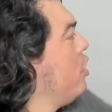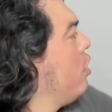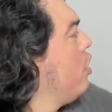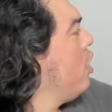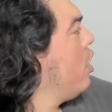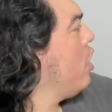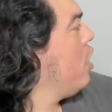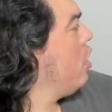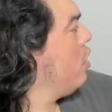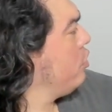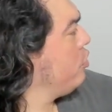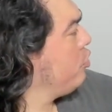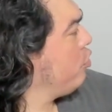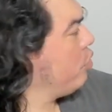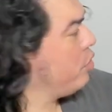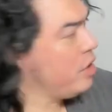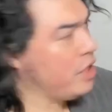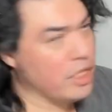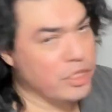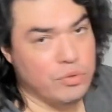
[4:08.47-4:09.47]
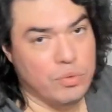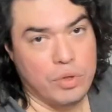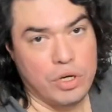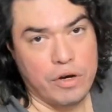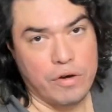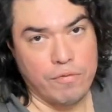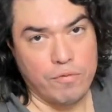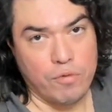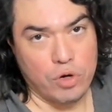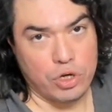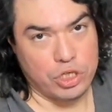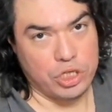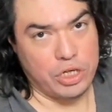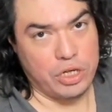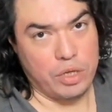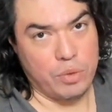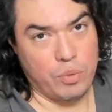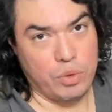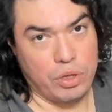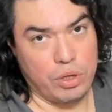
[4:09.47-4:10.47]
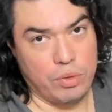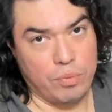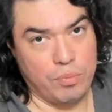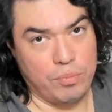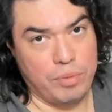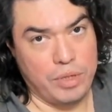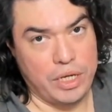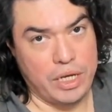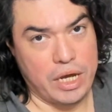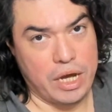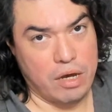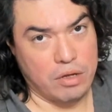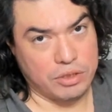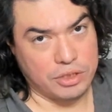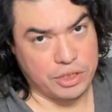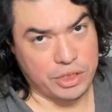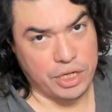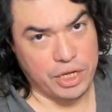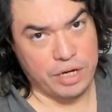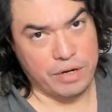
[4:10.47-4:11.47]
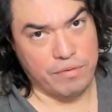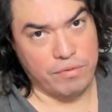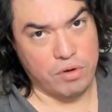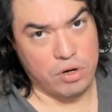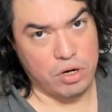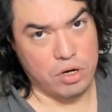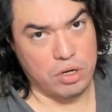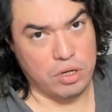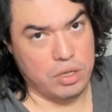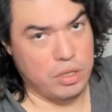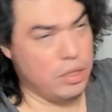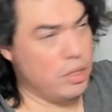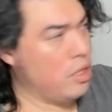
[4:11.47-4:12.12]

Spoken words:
So this one, unfortunately, will be outside of our